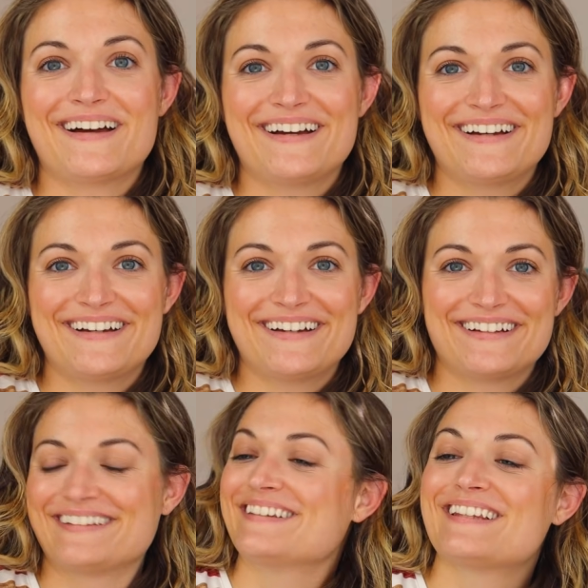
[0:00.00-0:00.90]

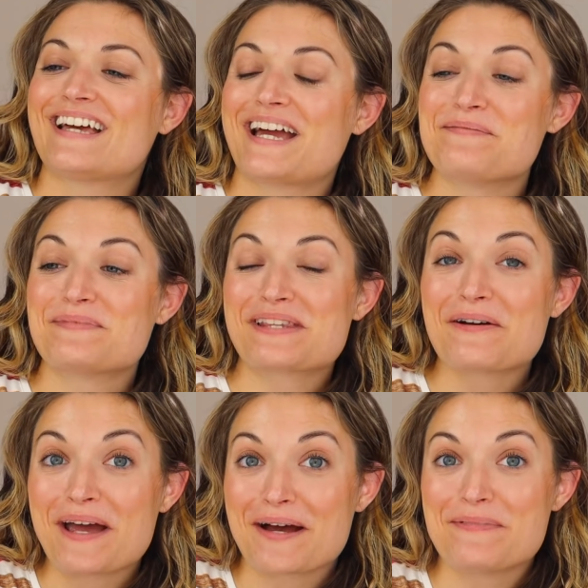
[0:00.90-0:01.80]
Ah, I'm
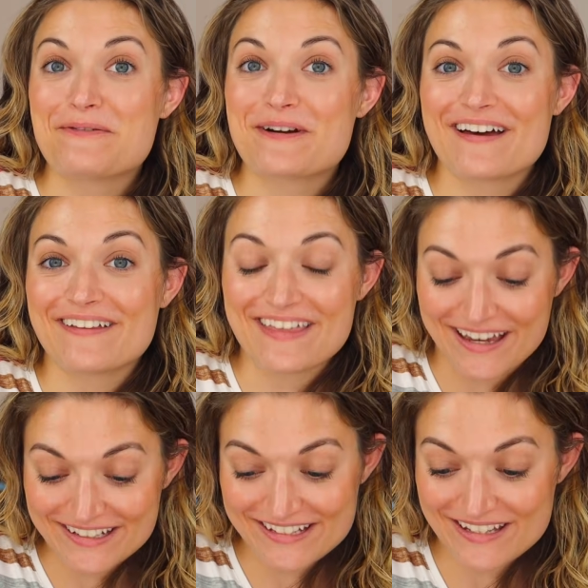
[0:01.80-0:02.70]
so happy with how
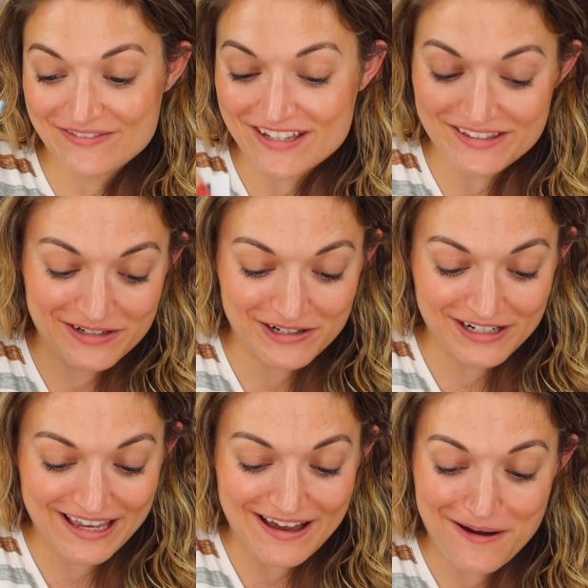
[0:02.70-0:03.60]
the edges of these are
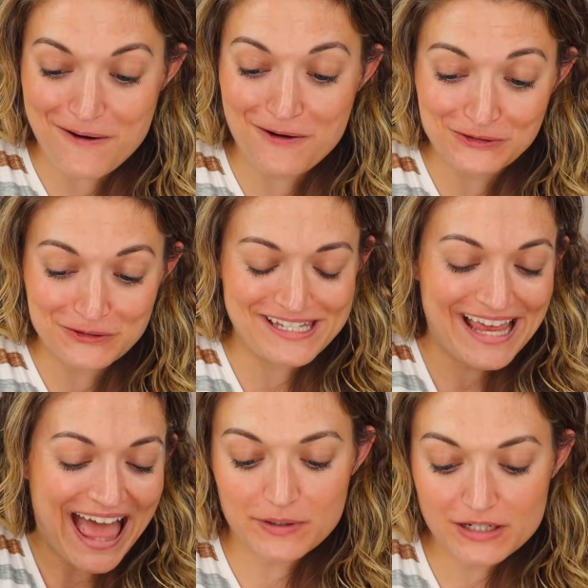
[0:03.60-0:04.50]
turning
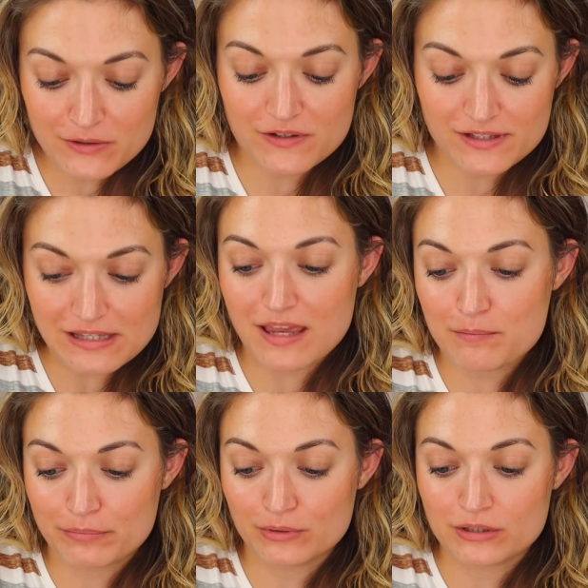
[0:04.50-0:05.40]
out. I'm gonna do the
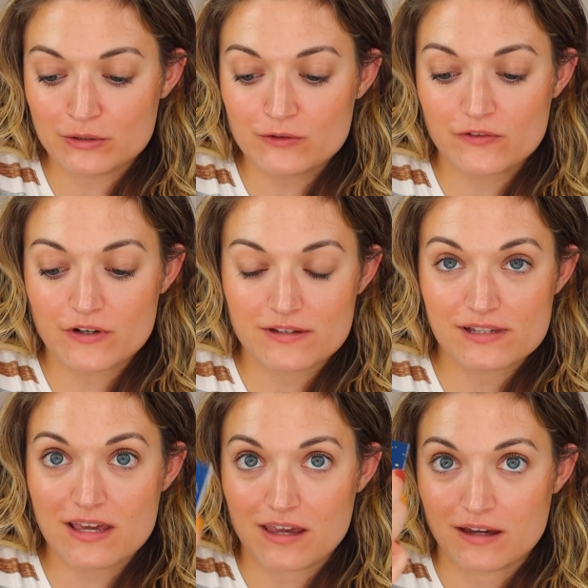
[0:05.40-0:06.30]
same blue for
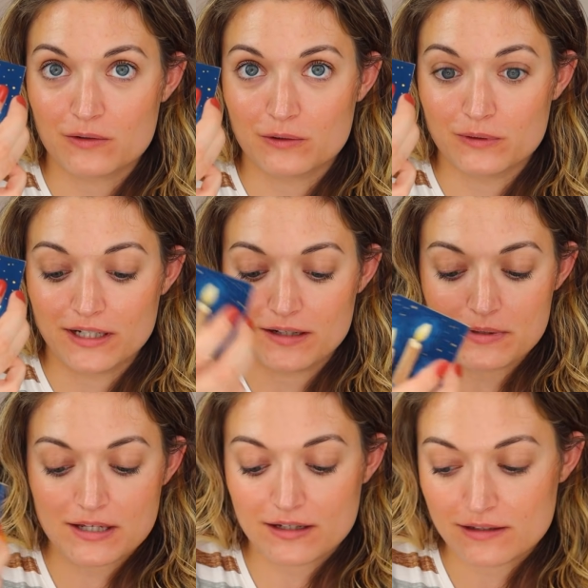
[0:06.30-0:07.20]
this candle
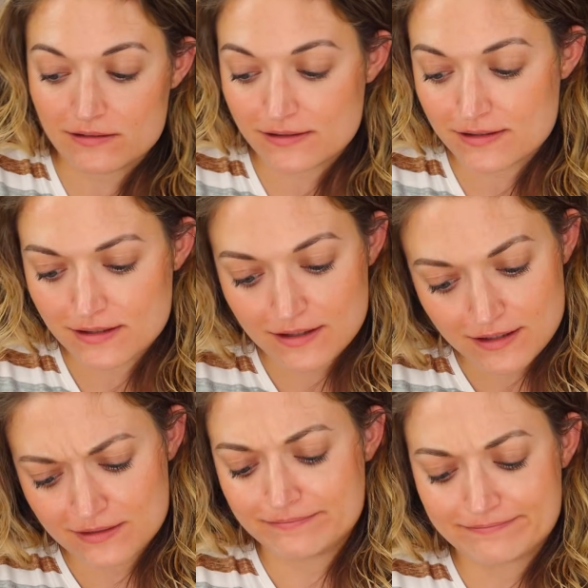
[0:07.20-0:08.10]
one because
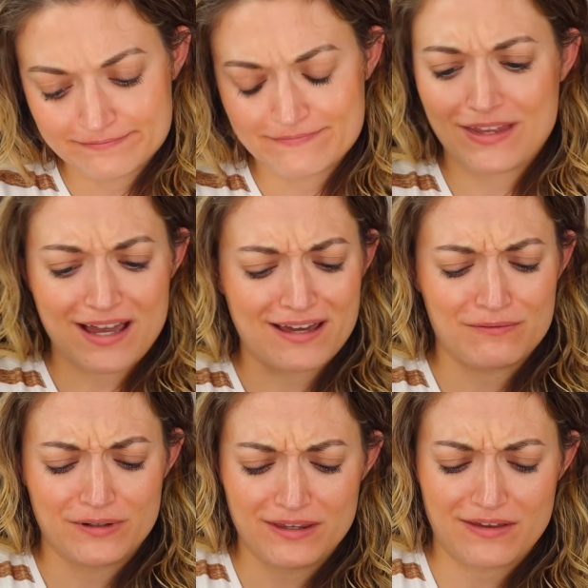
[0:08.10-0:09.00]
I
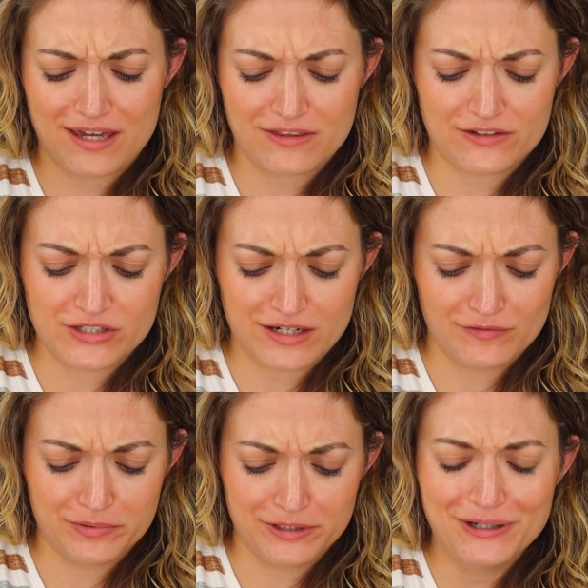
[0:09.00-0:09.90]
really like this shade
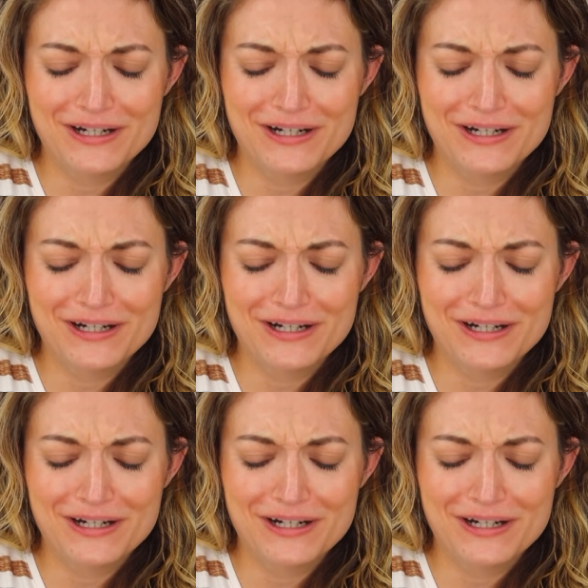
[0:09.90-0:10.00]
of blue.